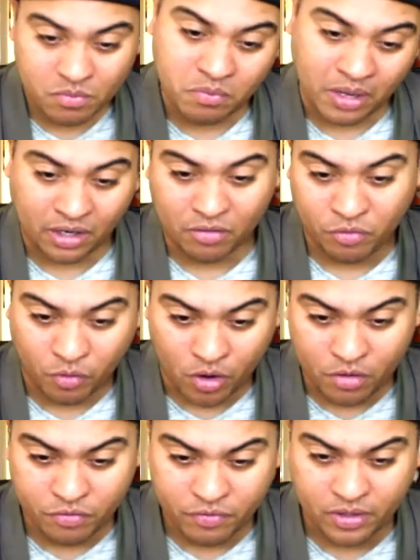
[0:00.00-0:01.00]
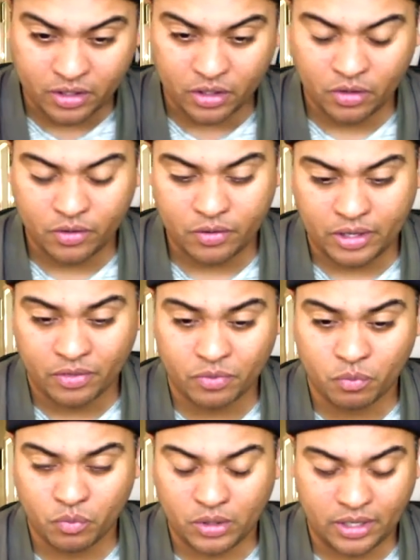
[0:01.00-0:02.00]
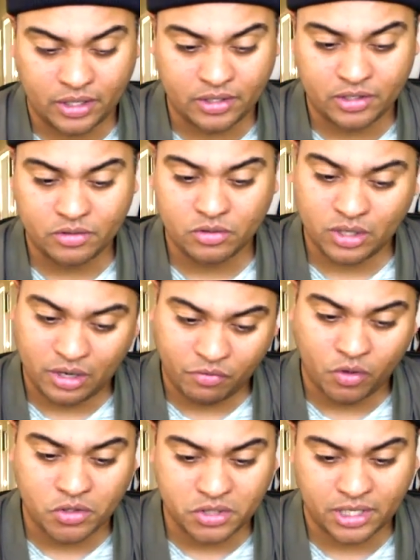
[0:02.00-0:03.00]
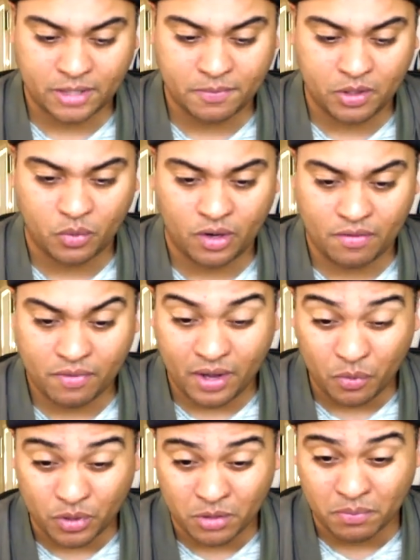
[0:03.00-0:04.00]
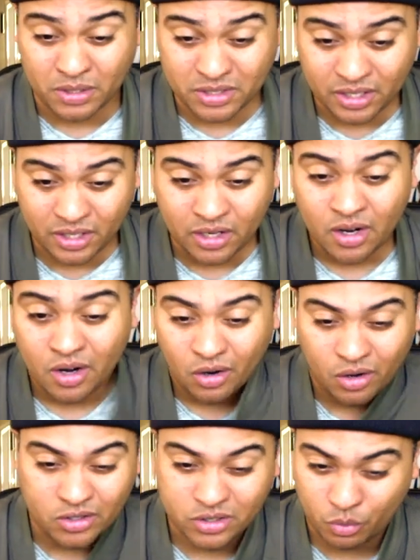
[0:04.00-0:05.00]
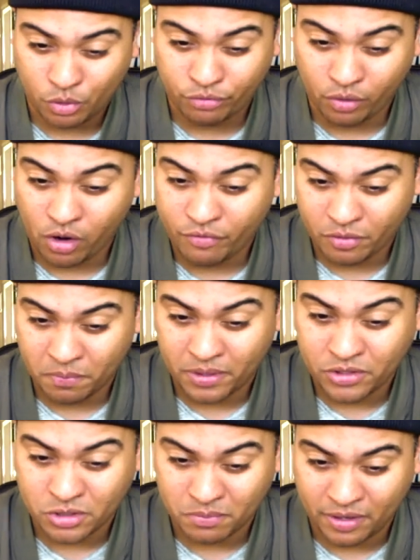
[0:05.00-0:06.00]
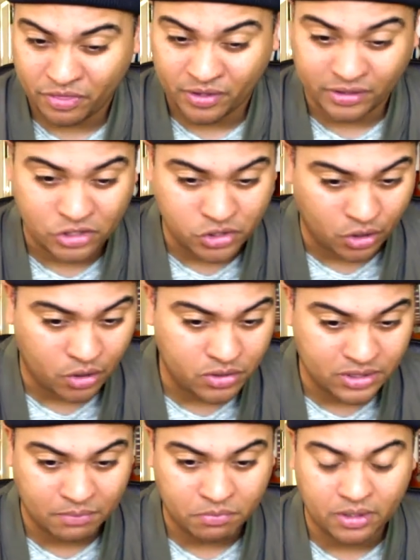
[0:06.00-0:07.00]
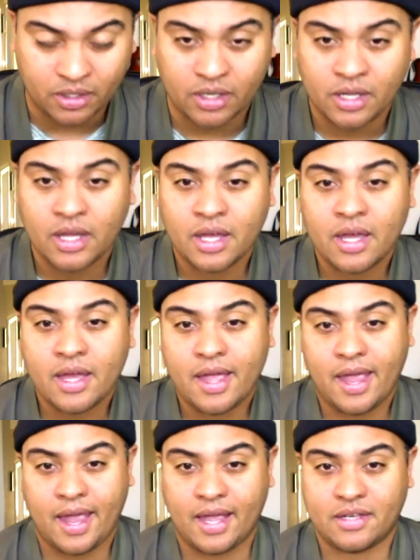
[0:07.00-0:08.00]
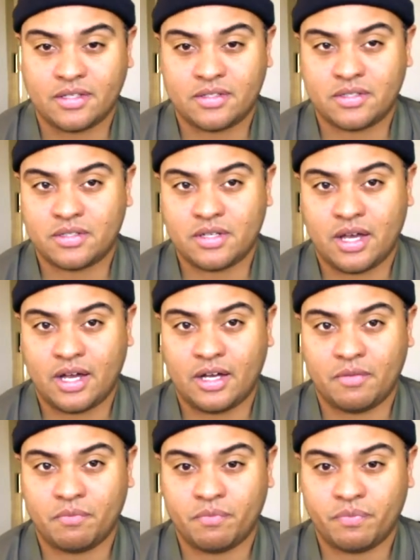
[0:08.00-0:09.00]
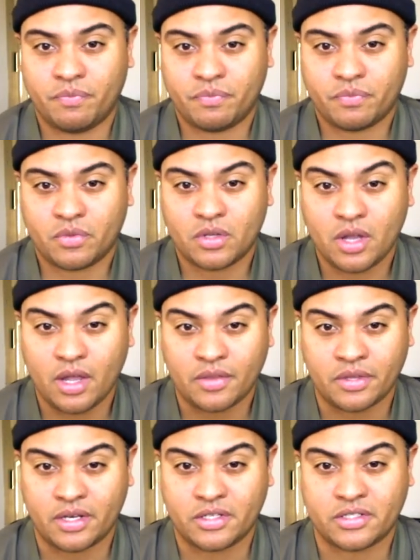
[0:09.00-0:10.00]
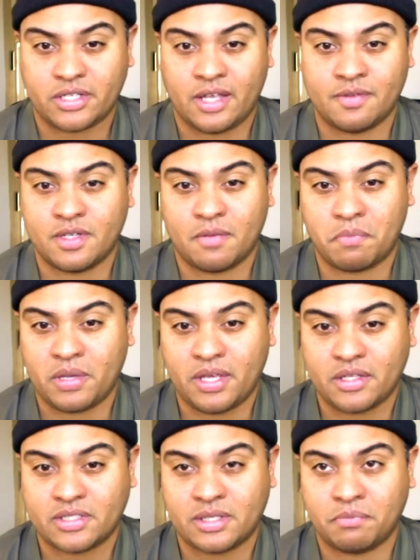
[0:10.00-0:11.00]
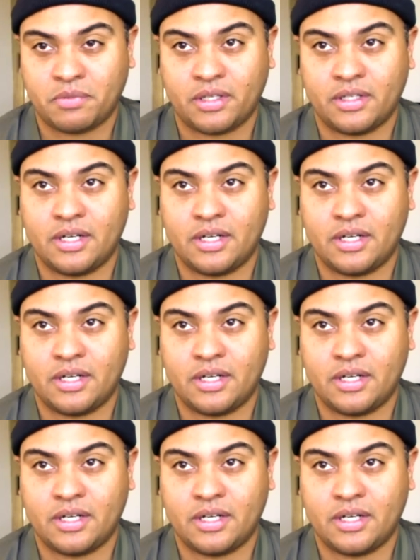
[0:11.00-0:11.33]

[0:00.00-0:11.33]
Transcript: back and forth, and of course you got to be aware of that when you're mixing, or else it will throw off your mix. You might think that you heard something, and then it just ends up being something